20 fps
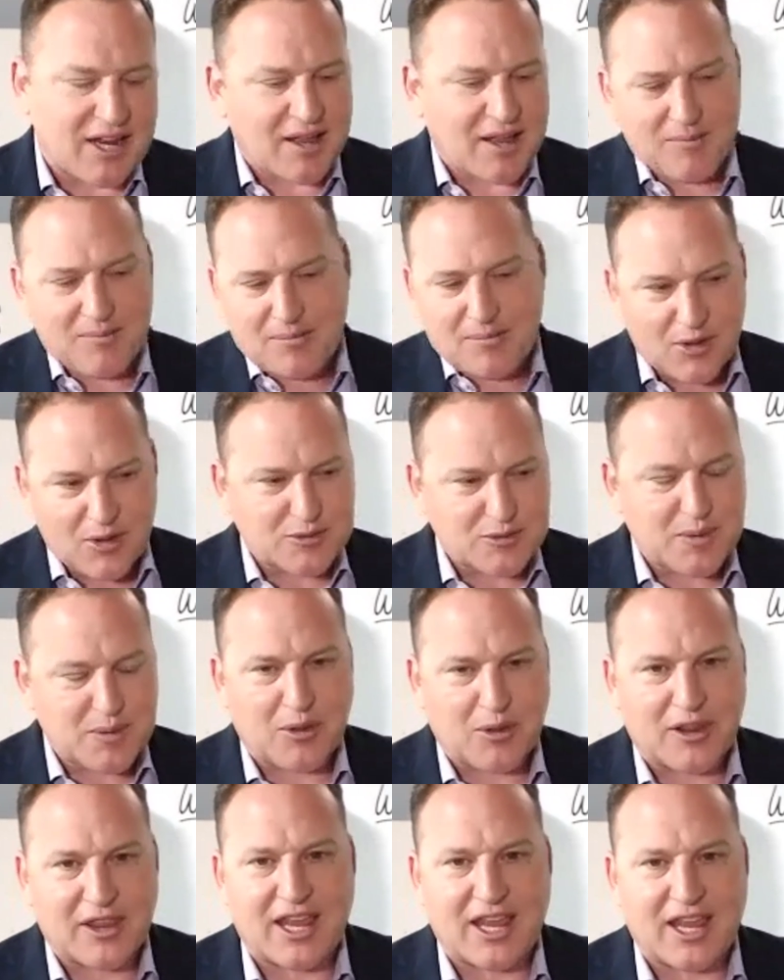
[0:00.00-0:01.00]
And most
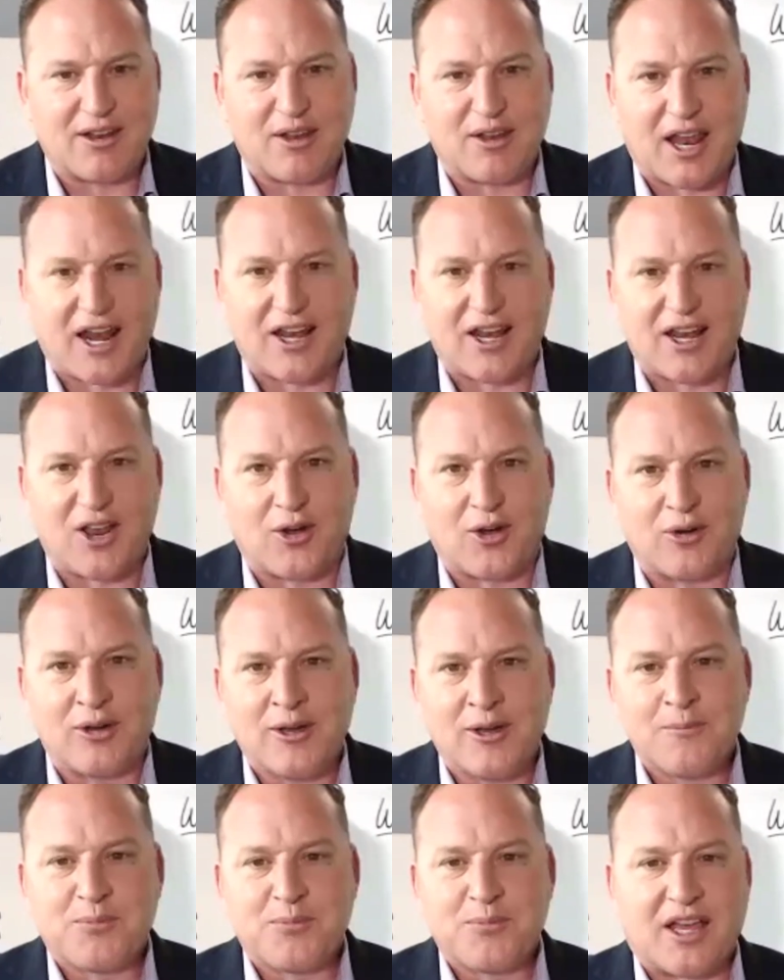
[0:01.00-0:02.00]
people that I know
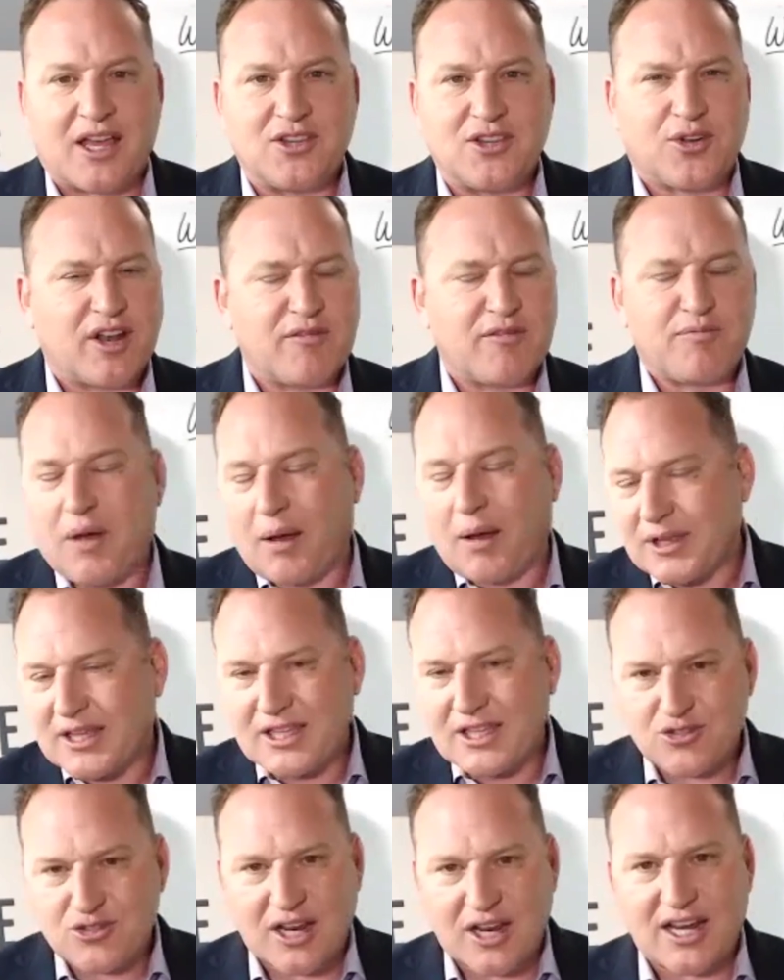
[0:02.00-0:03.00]
don't have
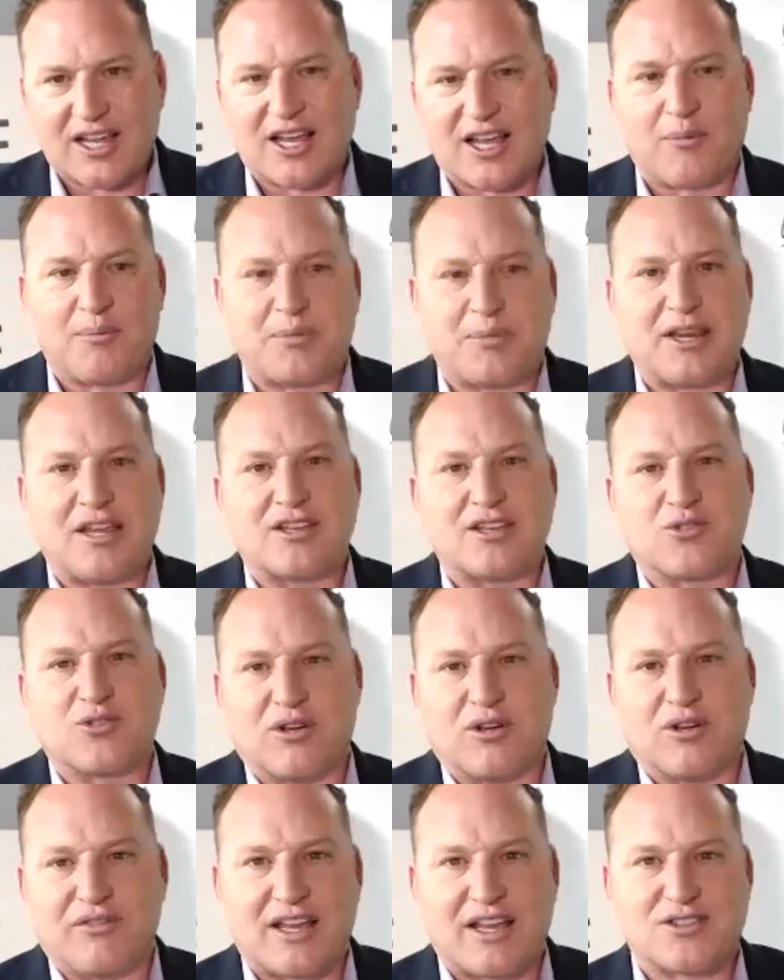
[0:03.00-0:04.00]
publicly traded companies
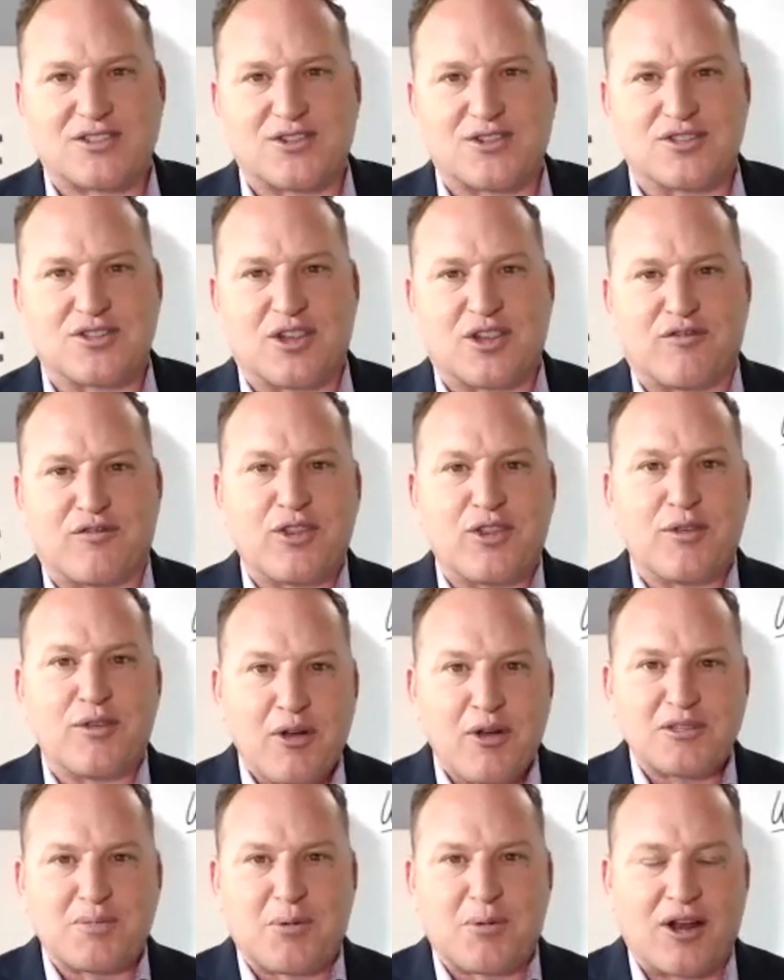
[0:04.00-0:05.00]
or investors, so for the
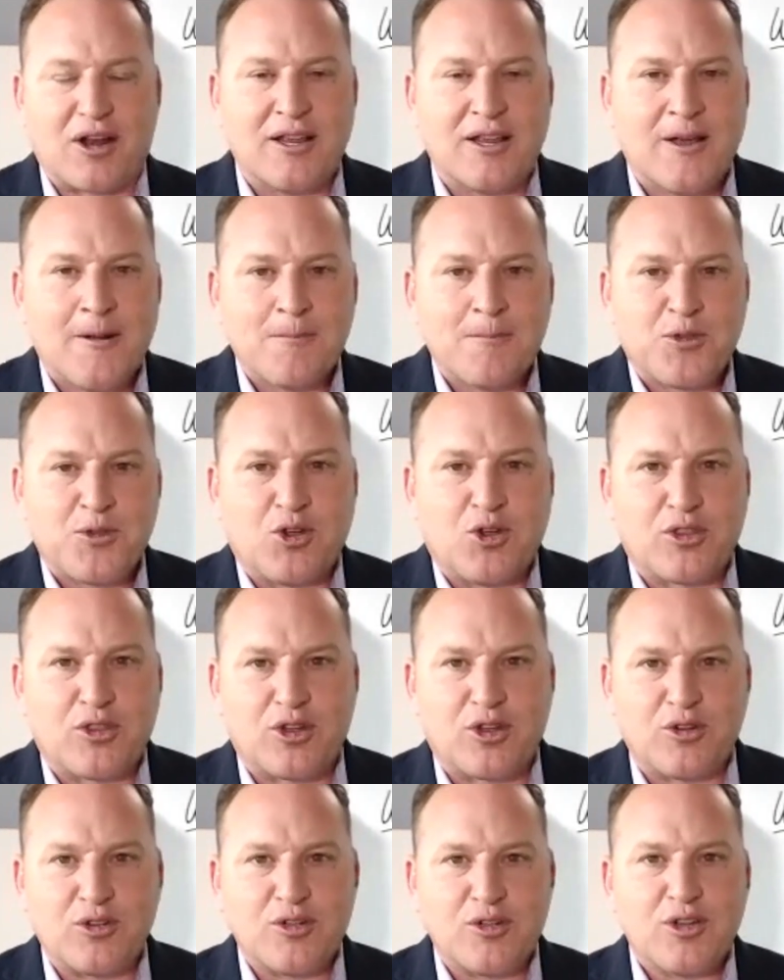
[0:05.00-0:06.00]
most part, you're
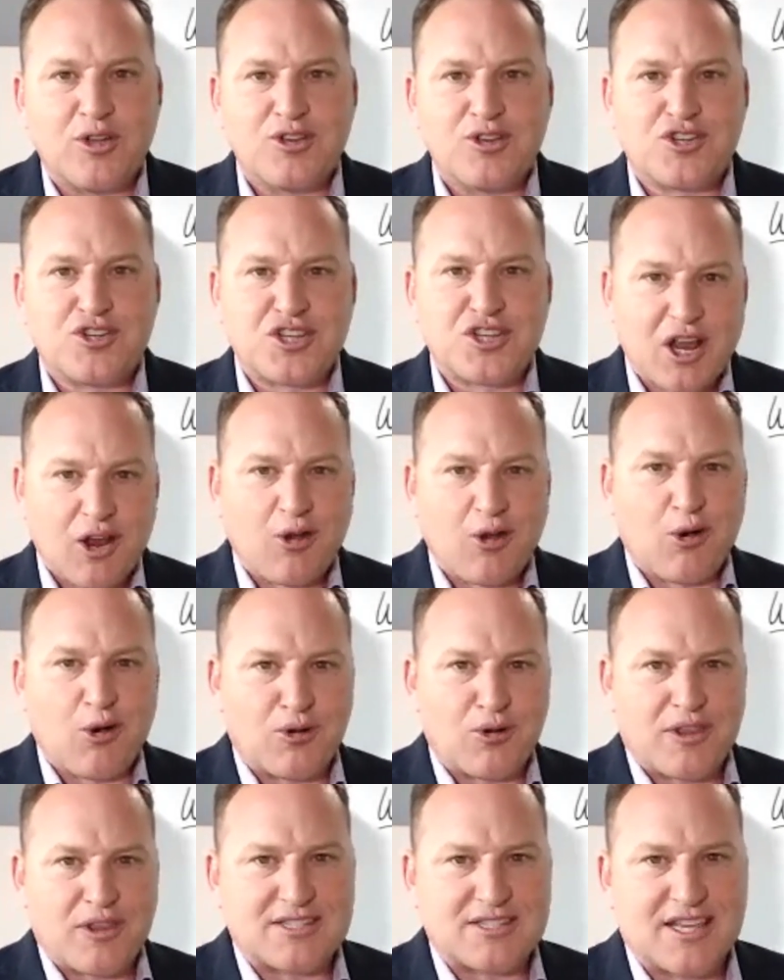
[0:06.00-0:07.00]
the
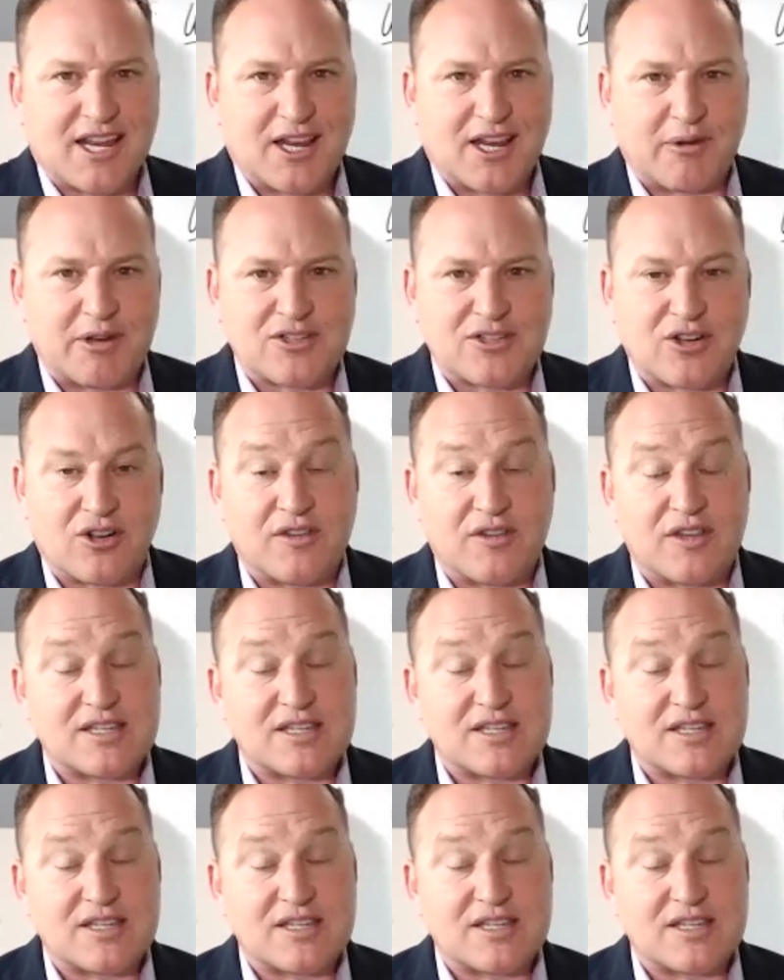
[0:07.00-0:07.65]
shareholder that's getting return.